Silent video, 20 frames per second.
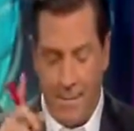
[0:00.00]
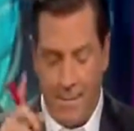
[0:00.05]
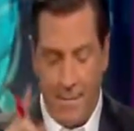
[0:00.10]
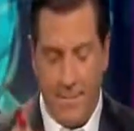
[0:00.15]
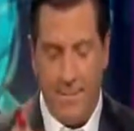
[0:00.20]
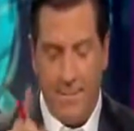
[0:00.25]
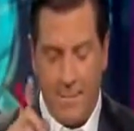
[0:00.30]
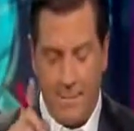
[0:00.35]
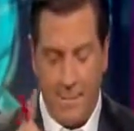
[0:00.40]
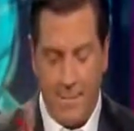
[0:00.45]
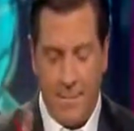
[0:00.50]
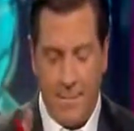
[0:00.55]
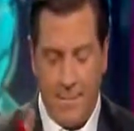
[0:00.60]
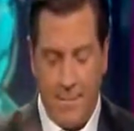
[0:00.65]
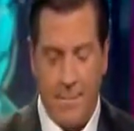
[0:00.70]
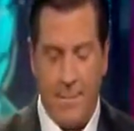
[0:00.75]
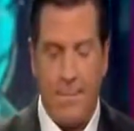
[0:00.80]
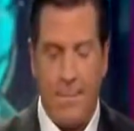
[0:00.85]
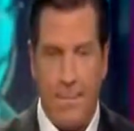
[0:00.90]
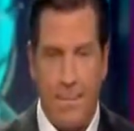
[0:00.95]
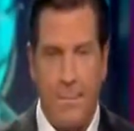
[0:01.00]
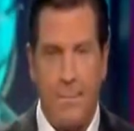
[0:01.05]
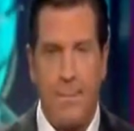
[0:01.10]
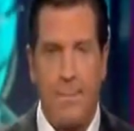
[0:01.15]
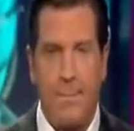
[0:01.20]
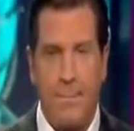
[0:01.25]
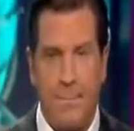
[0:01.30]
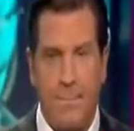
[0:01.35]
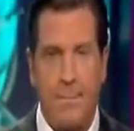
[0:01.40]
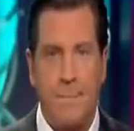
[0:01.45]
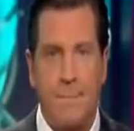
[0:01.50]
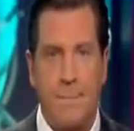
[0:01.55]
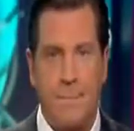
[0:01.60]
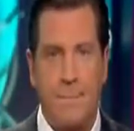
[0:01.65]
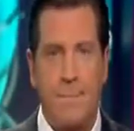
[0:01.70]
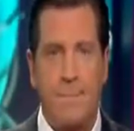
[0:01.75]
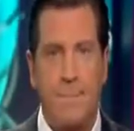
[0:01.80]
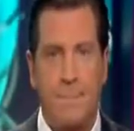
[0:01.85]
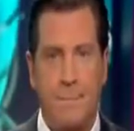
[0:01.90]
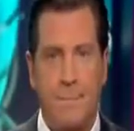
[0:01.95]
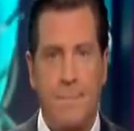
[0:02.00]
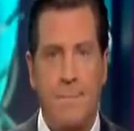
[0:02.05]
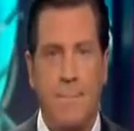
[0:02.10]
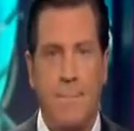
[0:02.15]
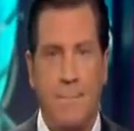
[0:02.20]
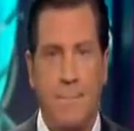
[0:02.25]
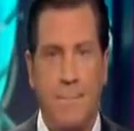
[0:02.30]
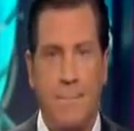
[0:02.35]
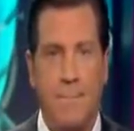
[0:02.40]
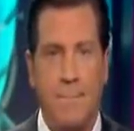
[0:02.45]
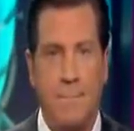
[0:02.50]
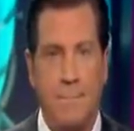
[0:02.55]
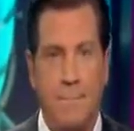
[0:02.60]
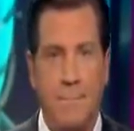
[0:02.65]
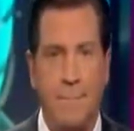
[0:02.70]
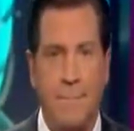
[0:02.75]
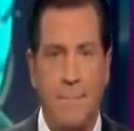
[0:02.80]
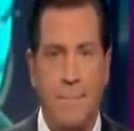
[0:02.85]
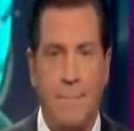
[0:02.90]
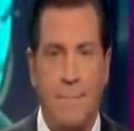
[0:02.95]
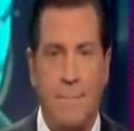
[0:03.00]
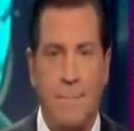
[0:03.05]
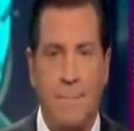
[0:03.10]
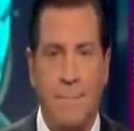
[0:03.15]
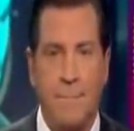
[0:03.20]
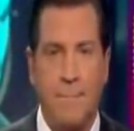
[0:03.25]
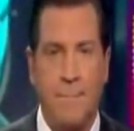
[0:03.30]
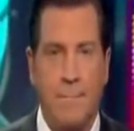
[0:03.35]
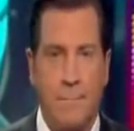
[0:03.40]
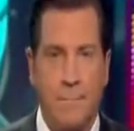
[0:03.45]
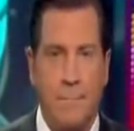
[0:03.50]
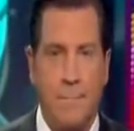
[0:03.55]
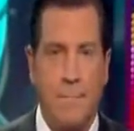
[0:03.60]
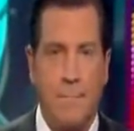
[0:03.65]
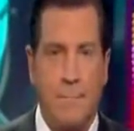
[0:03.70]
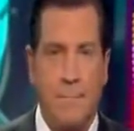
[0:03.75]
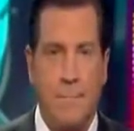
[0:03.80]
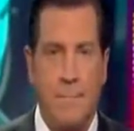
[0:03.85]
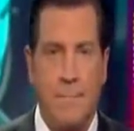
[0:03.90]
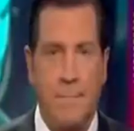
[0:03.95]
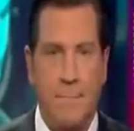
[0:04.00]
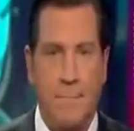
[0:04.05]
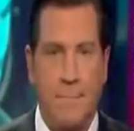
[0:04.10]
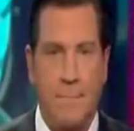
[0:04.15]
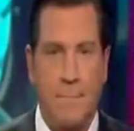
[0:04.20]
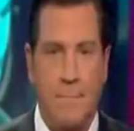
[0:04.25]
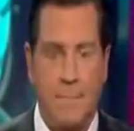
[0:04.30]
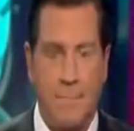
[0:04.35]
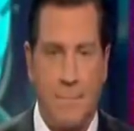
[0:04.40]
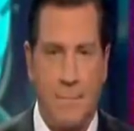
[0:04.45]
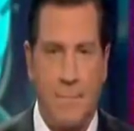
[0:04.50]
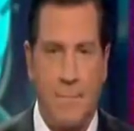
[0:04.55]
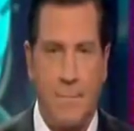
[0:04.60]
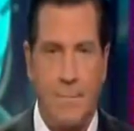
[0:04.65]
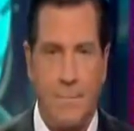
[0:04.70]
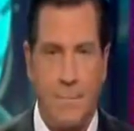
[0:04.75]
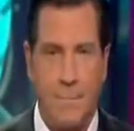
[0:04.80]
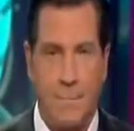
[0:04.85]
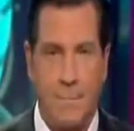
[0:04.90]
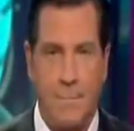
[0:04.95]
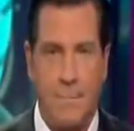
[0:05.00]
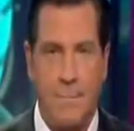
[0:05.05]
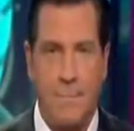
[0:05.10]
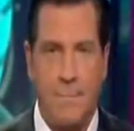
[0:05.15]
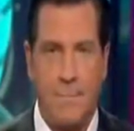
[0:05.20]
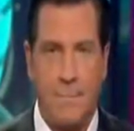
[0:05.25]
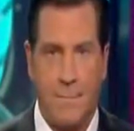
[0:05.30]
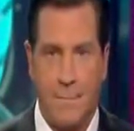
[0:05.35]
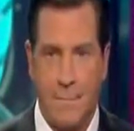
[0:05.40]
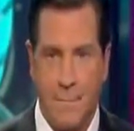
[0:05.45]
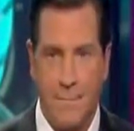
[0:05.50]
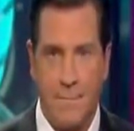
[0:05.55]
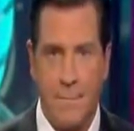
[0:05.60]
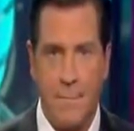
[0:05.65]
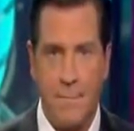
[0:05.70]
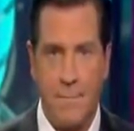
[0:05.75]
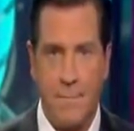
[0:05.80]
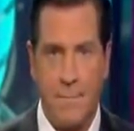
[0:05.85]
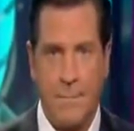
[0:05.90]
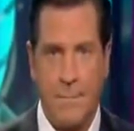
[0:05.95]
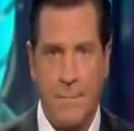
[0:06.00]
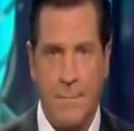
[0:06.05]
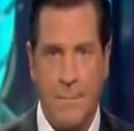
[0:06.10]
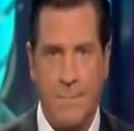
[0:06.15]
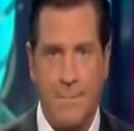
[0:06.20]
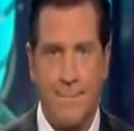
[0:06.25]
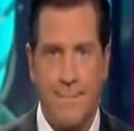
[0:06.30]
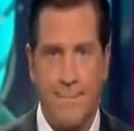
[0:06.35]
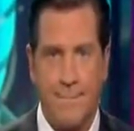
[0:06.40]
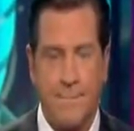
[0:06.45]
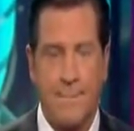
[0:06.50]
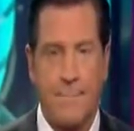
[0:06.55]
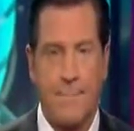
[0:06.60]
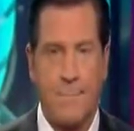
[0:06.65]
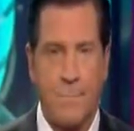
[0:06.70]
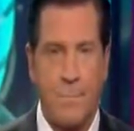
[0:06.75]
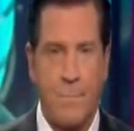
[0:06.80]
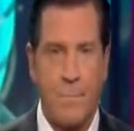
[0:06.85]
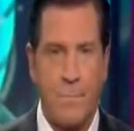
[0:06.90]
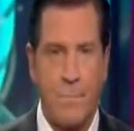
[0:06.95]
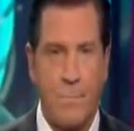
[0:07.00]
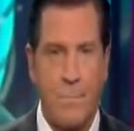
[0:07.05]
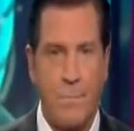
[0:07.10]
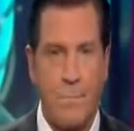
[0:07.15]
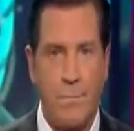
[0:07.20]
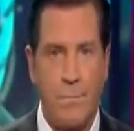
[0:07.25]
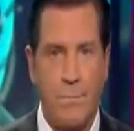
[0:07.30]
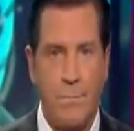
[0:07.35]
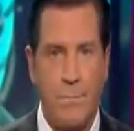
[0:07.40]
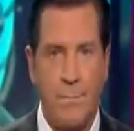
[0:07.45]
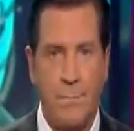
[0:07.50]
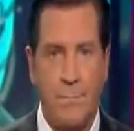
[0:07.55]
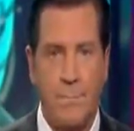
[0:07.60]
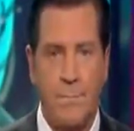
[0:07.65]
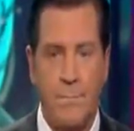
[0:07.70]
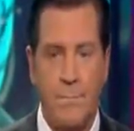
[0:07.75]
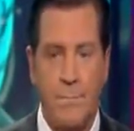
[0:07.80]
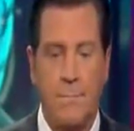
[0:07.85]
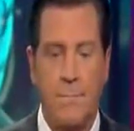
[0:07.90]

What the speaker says: The person shown says nothing.